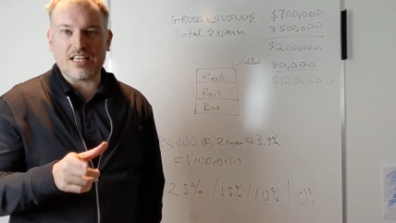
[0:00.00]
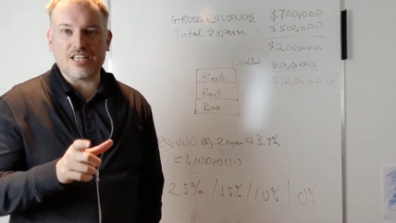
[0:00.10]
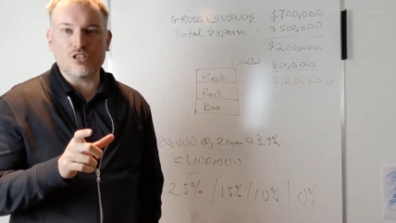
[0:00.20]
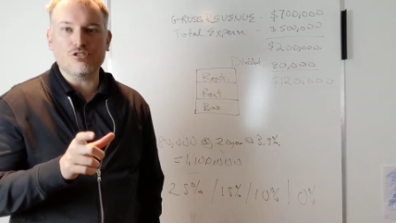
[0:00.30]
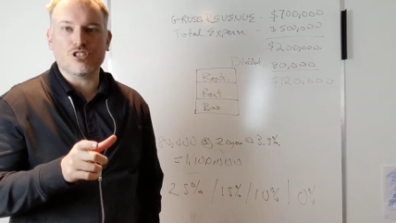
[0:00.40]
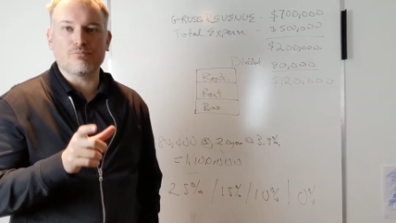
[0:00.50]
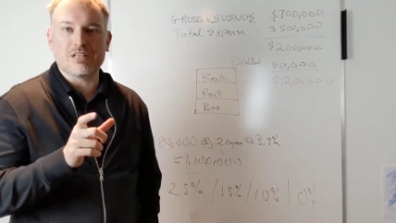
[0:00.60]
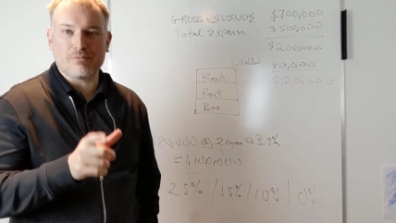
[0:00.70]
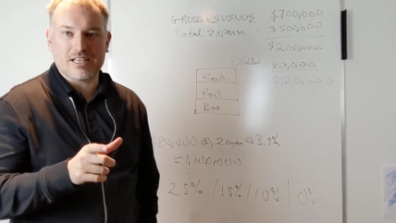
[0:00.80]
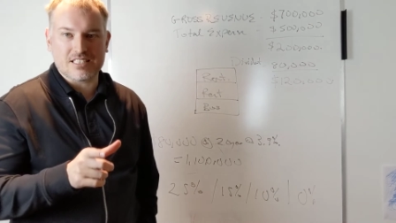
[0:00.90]
they use to
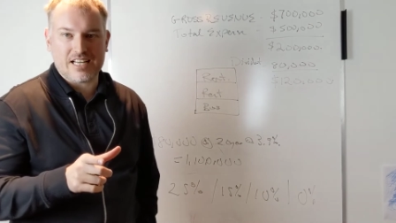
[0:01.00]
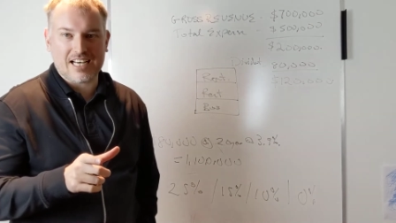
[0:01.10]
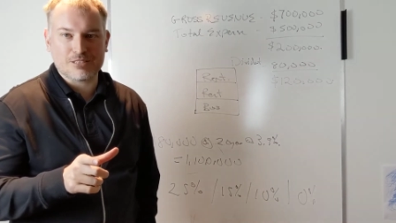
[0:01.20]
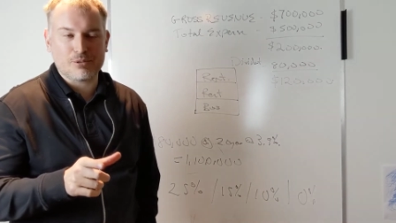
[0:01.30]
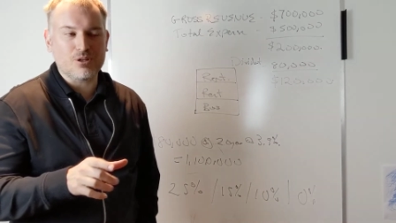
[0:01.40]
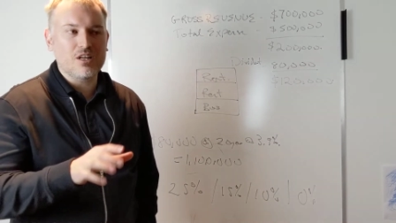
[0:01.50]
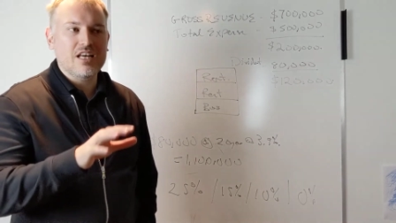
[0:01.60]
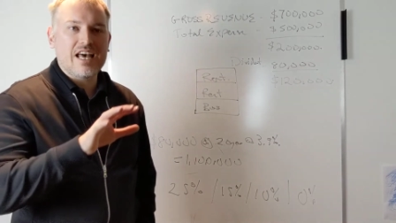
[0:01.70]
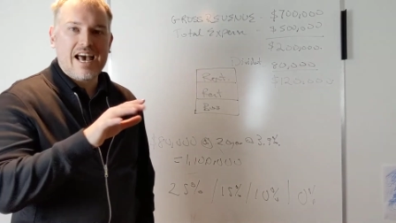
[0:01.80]
minimize the tax bill,